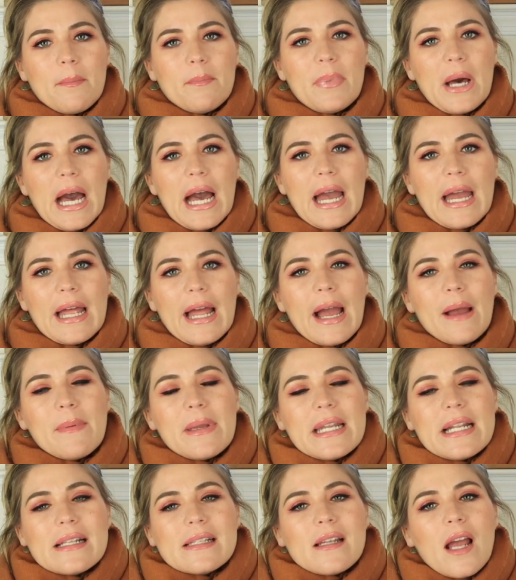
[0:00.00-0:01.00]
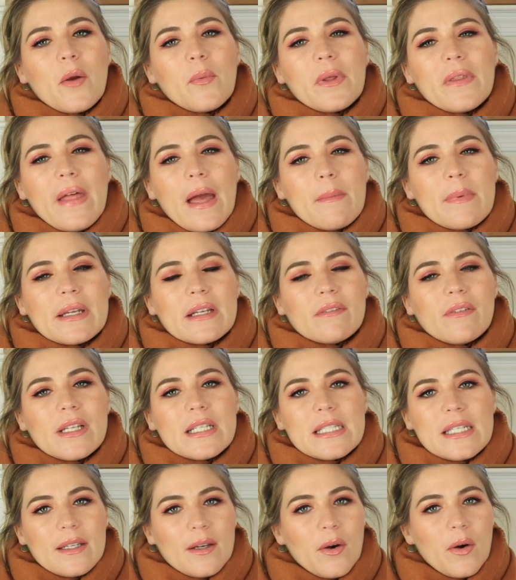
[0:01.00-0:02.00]
But I mean, it's not really that big of a
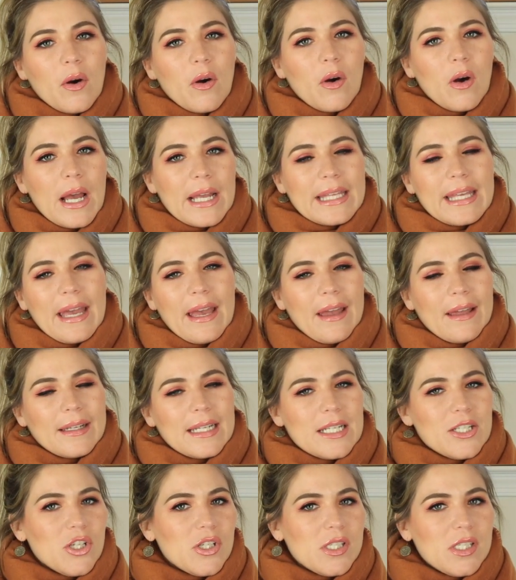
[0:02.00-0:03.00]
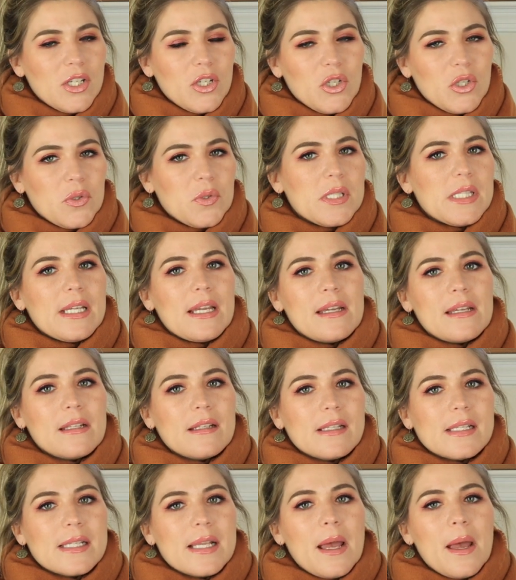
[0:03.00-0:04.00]
deal. Again, it's just a
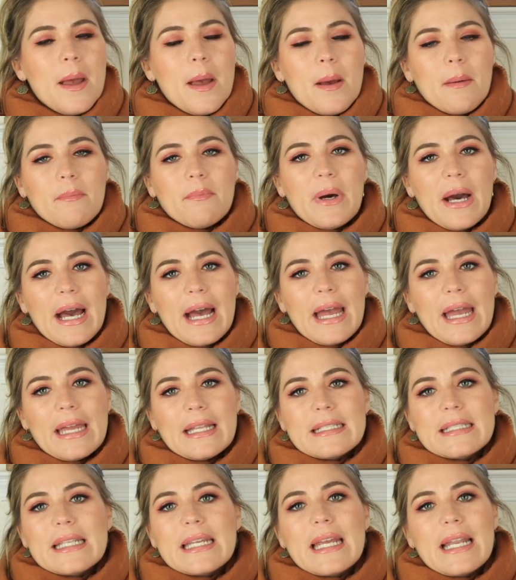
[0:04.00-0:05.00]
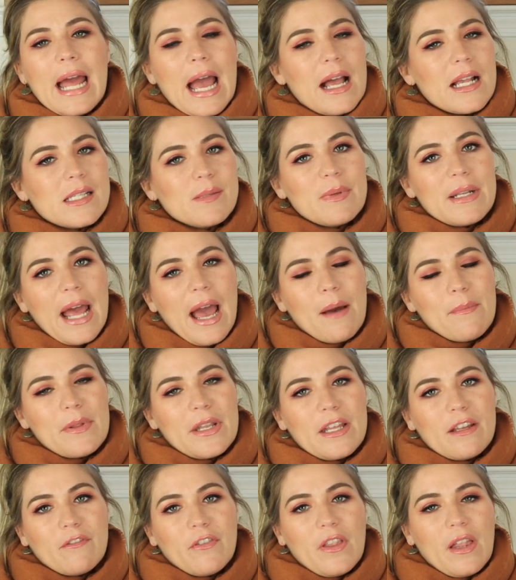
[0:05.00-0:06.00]
nuisance, but it has been
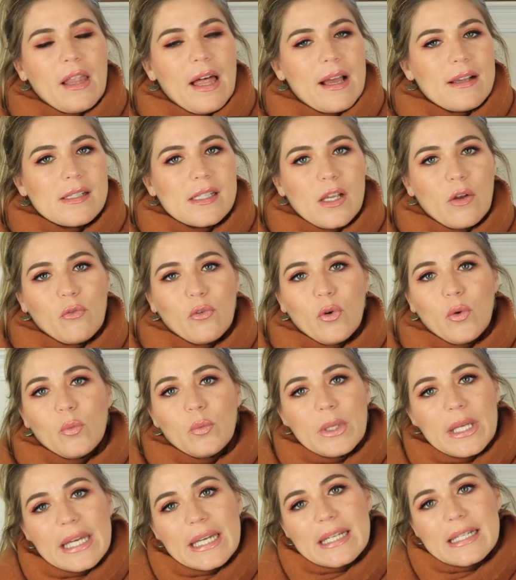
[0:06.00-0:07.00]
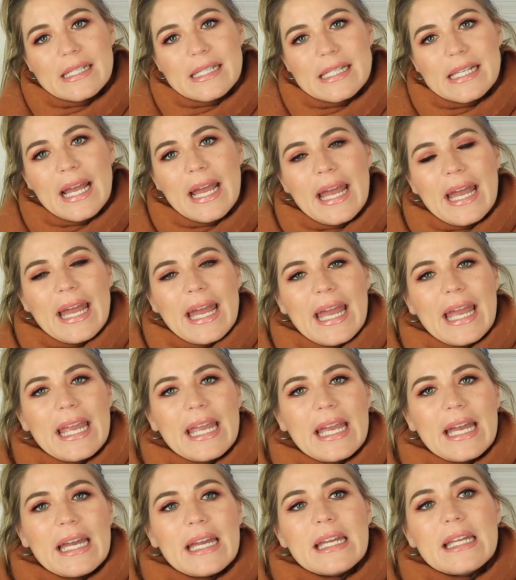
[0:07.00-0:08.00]
happening for the last several weeks.
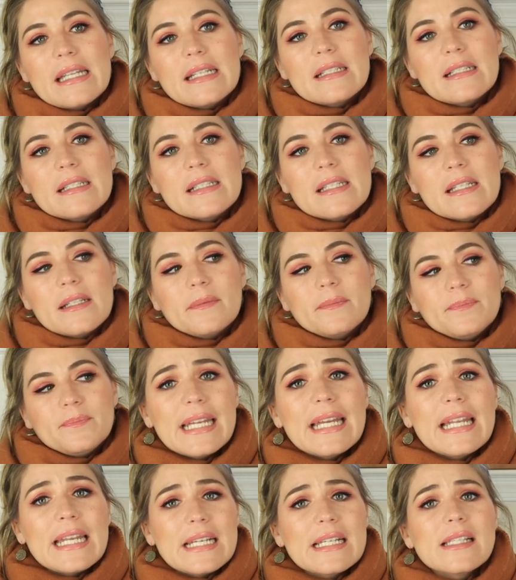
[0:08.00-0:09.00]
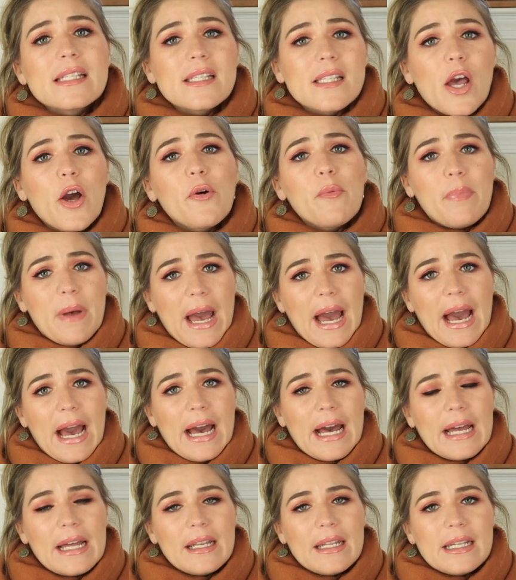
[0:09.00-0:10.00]
And it is so
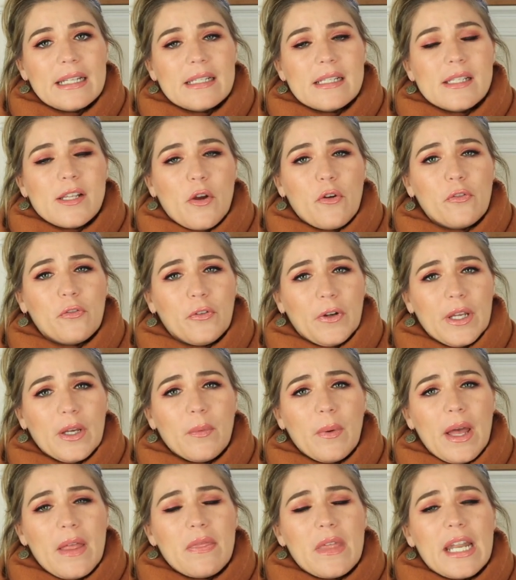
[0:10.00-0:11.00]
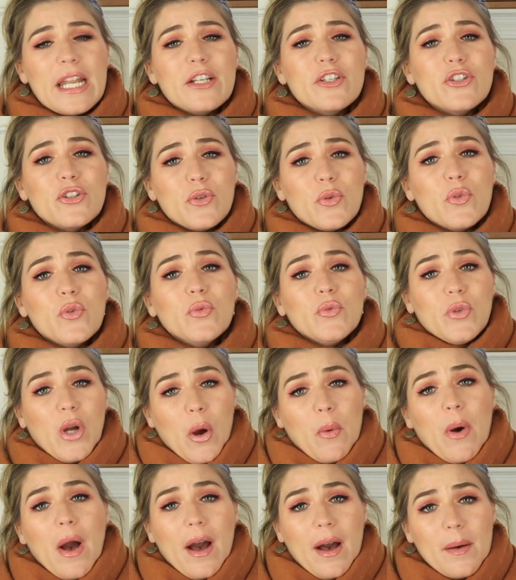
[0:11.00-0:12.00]
bad and so frequent that I do
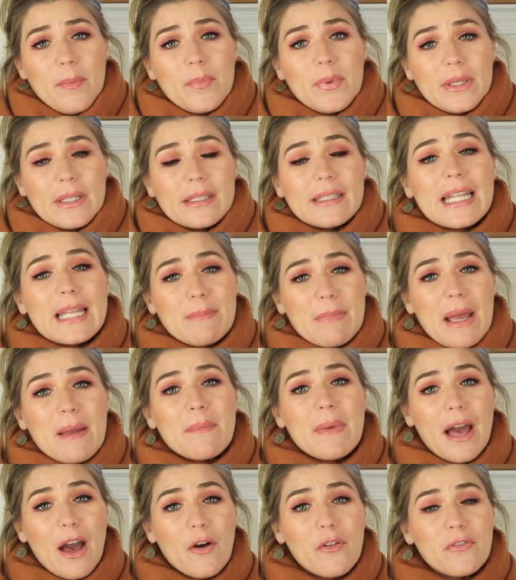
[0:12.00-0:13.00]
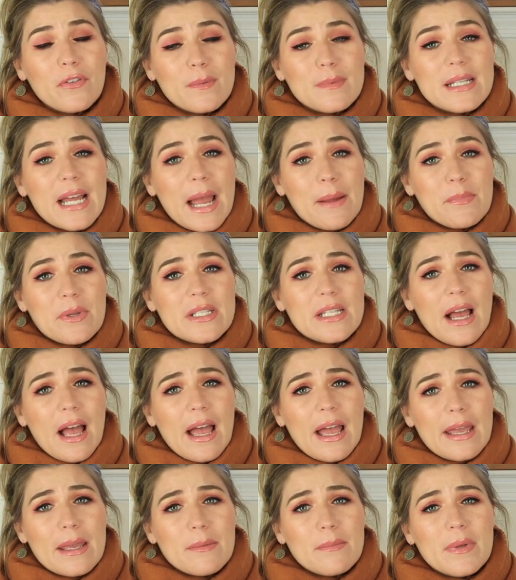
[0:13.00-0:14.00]
throw up in my mouth from time to
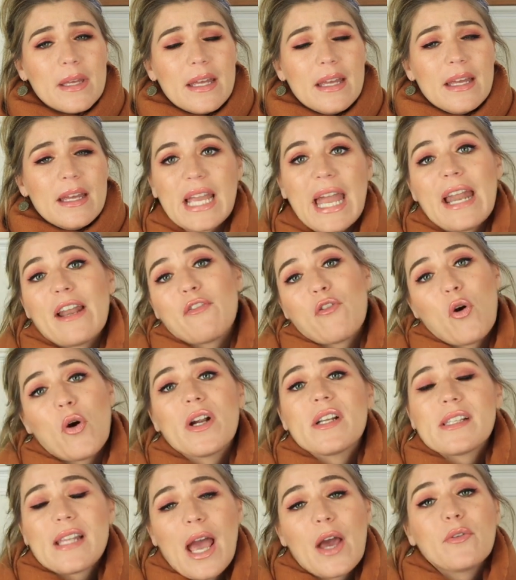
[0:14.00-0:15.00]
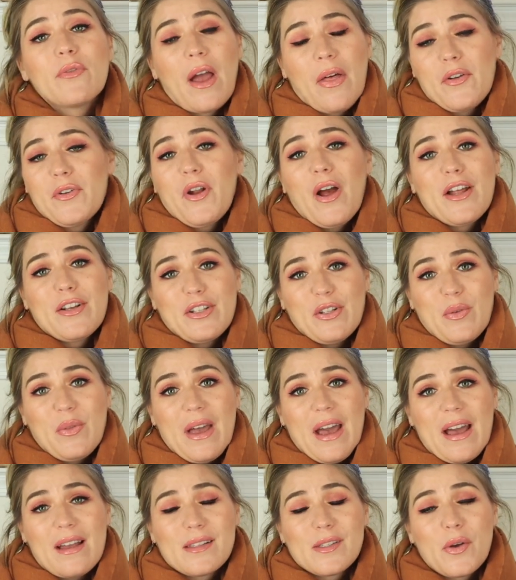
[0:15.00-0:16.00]
time. And of course, I'd rather not do
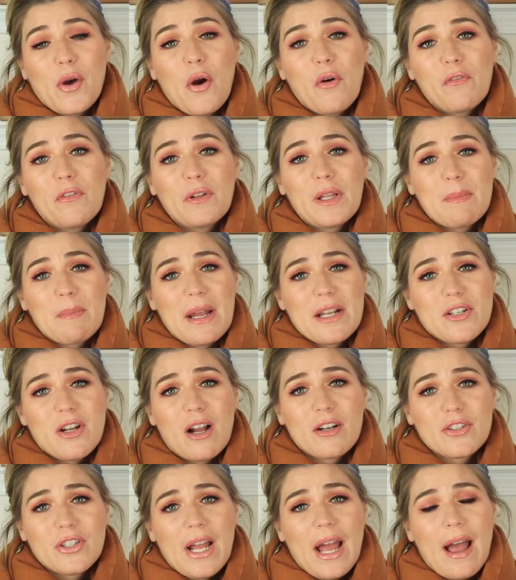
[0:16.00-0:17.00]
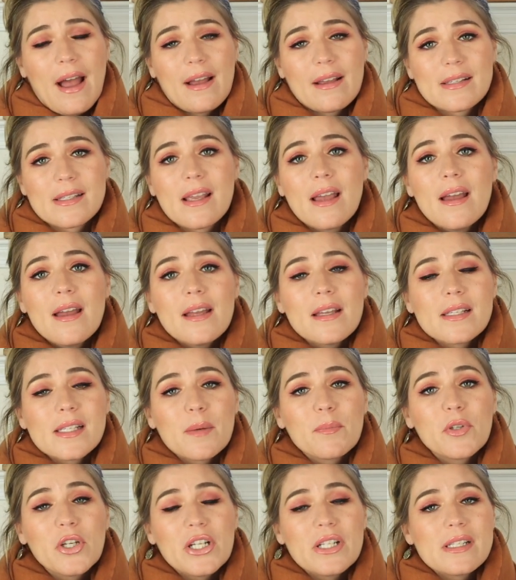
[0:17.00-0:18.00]
that. So hopefully my doctor has
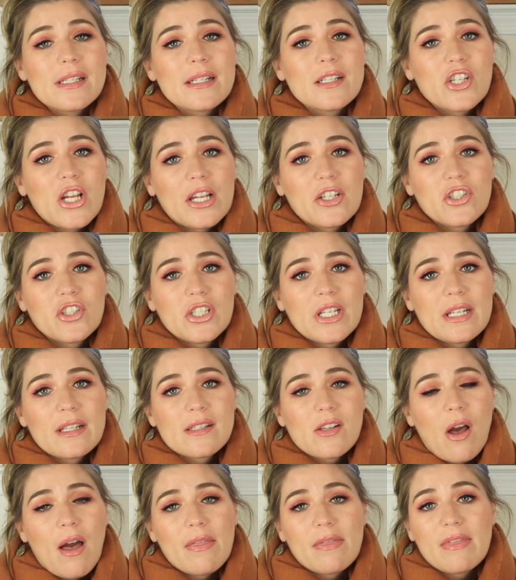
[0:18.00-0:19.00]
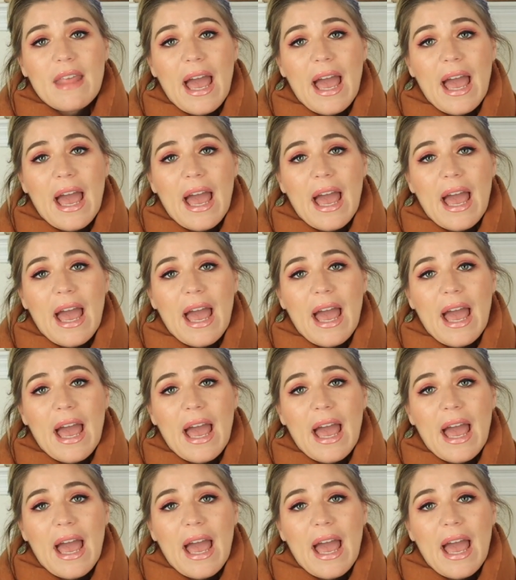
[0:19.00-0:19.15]
some good suggestions on